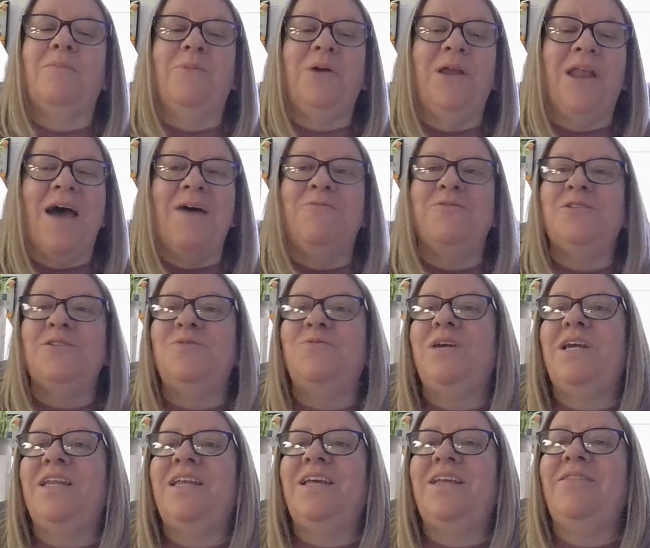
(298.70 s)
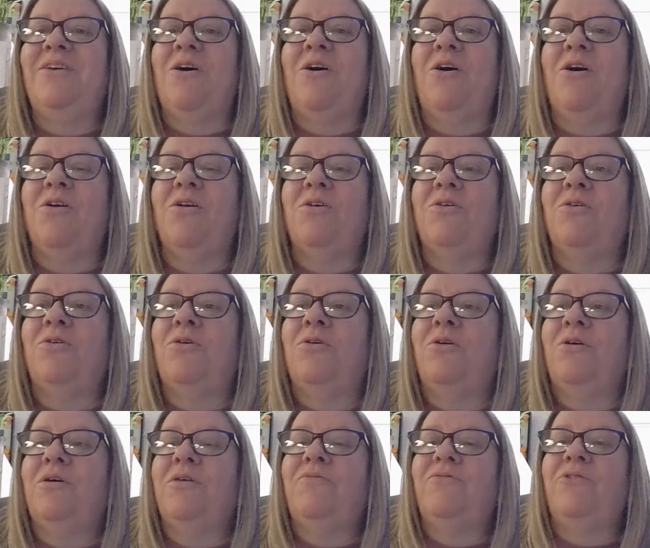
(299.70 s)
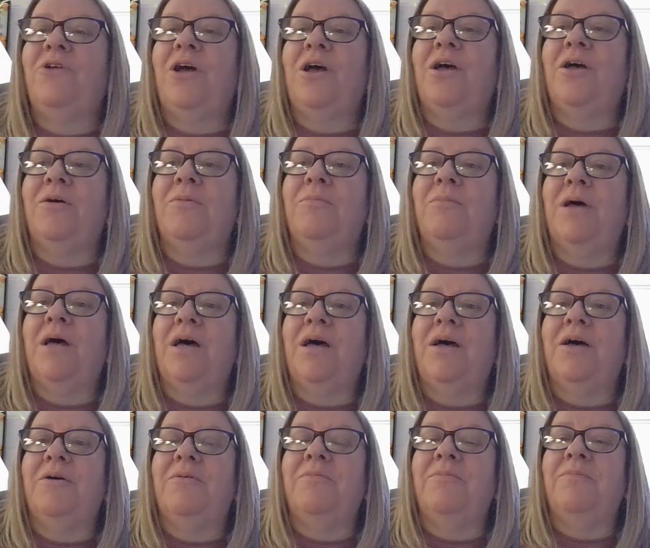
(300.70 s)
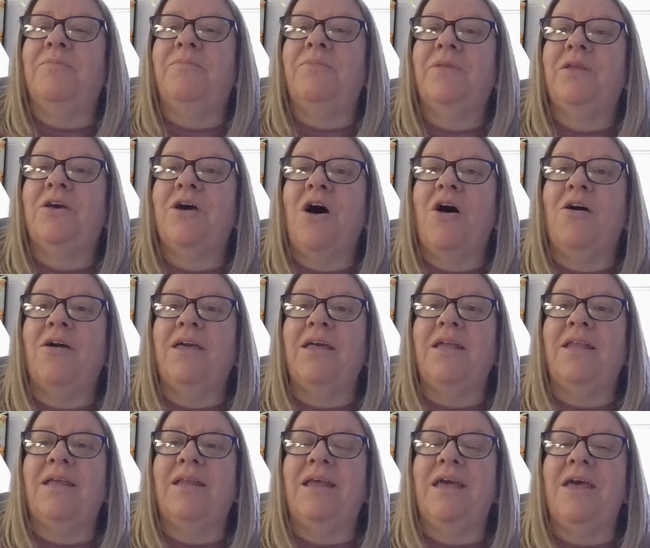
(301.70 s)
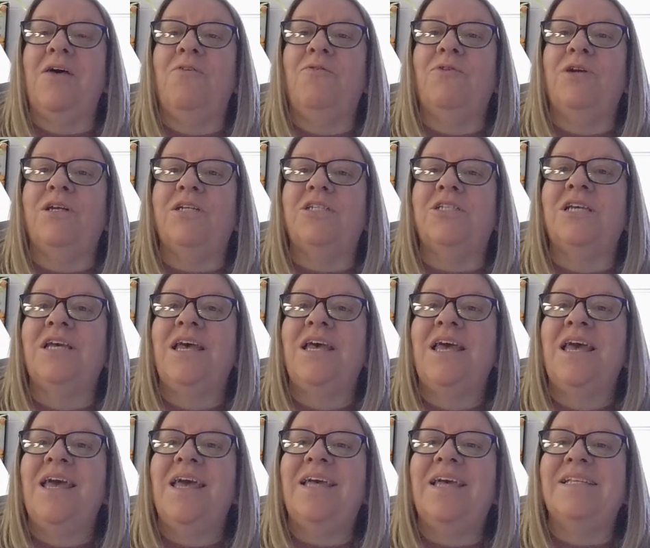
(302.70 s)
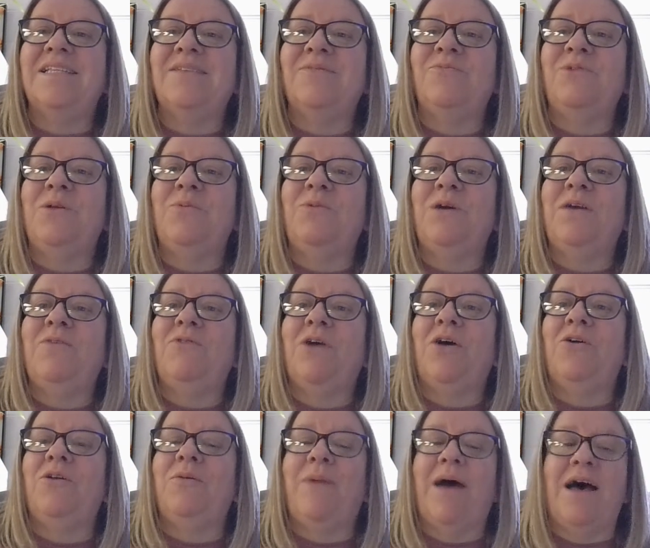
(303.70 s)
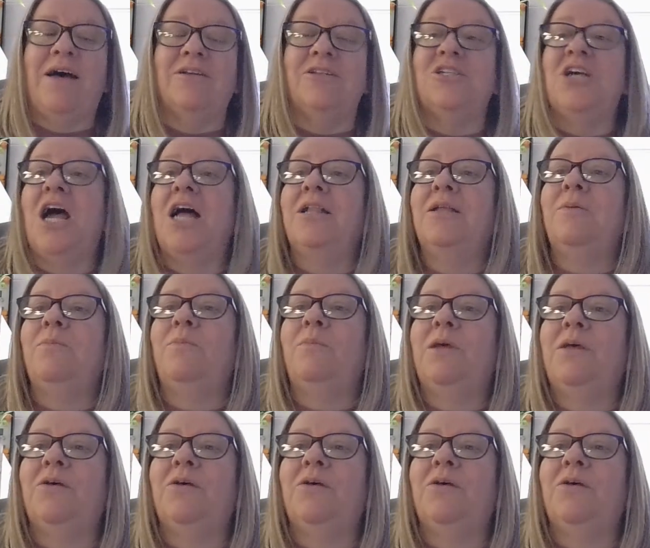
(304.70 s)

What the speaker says: when I was reading the article from Calkin and Elrich, is when we wrote about chocolate